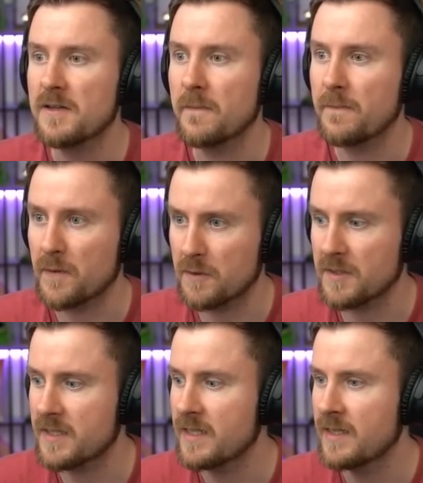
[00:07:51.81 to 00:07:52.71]
the
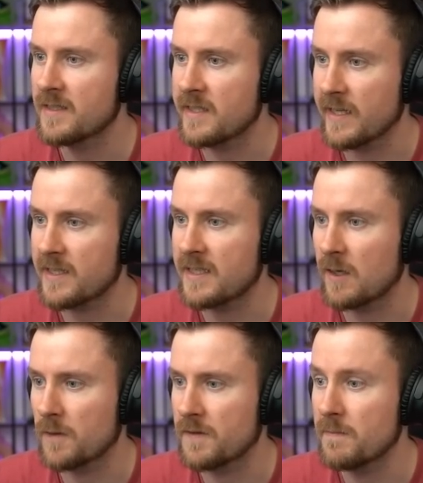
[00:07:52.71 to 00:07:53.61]
first six
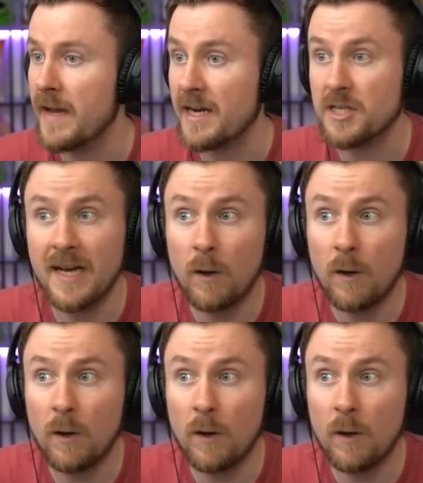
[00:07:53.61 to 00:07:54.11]
star of the match.